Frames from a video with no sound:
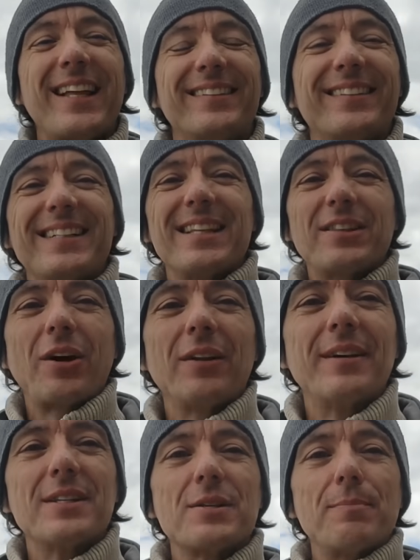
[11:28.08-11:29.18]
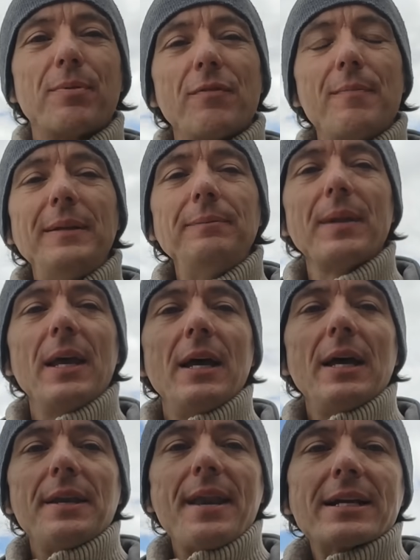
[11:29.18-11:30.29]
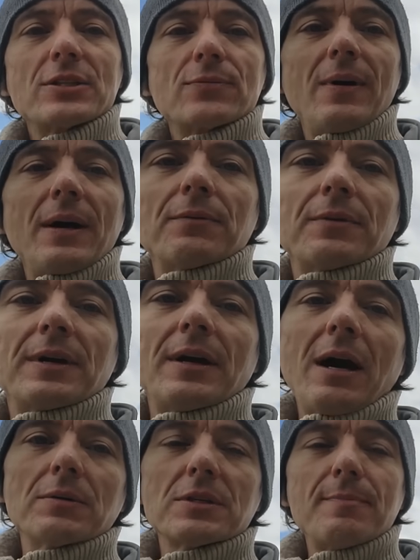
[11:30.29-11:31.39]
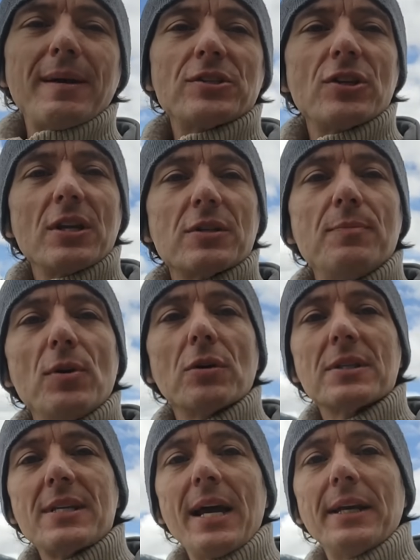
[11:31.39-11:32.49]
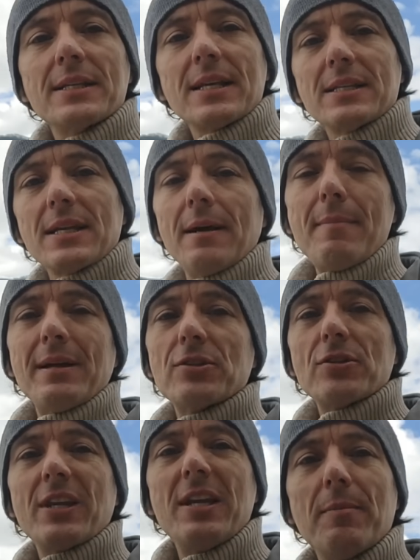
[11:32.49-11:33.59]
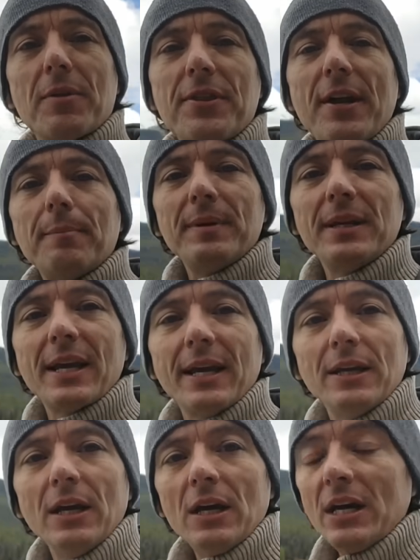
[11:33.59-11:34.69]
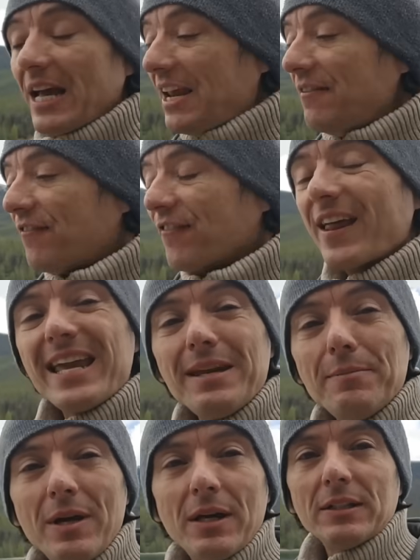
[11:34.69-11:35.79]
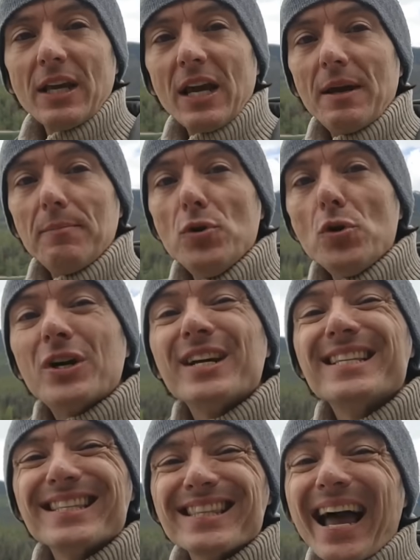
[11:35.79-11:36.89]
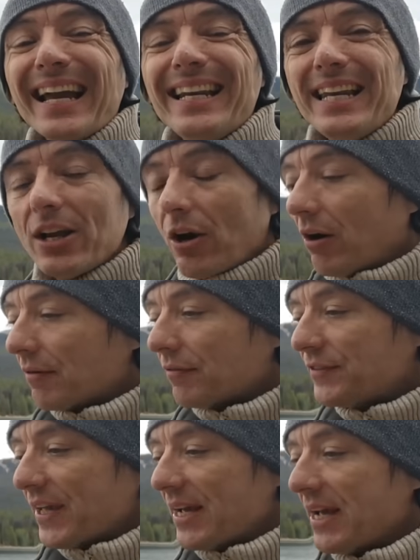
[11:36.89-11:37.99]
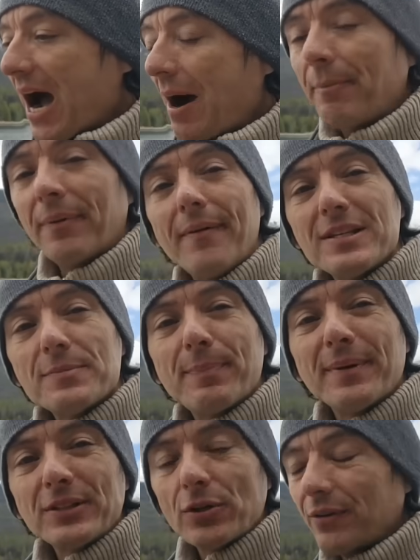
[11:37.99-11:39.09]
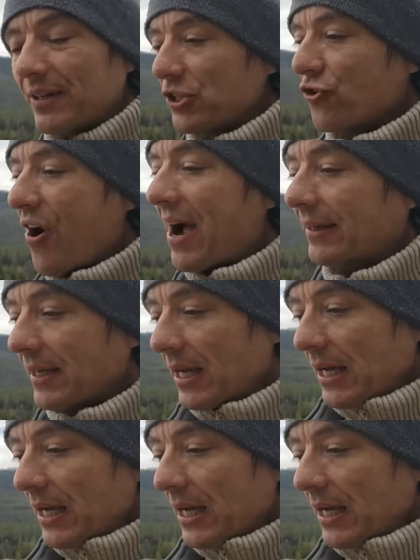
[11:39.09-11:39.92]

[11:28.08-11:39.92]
tolerance tolerance improvement. Next one where I was mentioning is mucositis. As I mentioned, chemotherapy can inflame the mucus lining of the upper respiratory tract